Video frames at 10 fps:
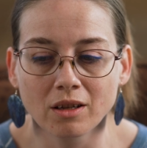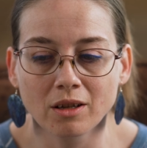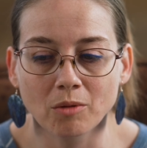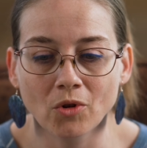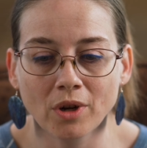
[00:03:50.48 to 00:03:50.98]

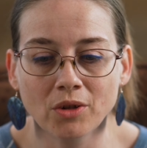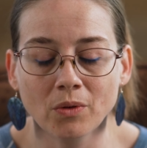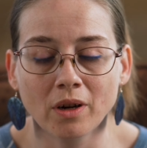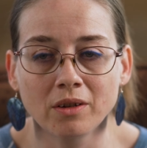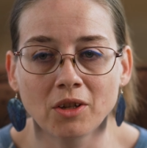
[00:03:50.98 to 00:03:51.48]
I'm trying so
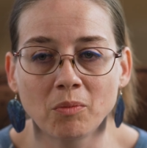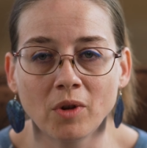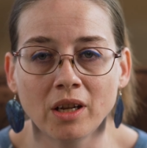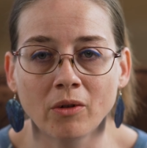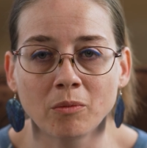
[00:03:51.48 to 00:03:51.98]
hard to
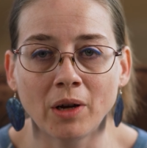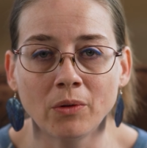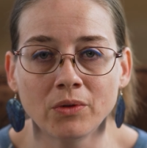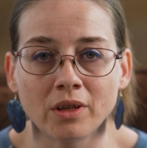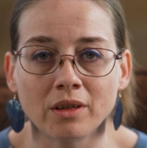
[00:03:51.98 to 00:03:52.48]
speak out
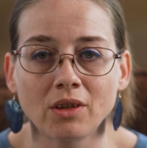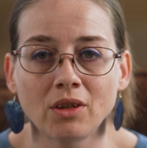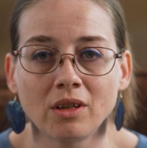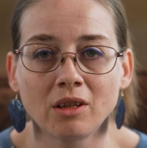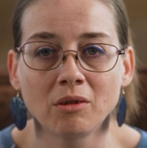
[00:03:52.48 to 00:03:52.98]
about this.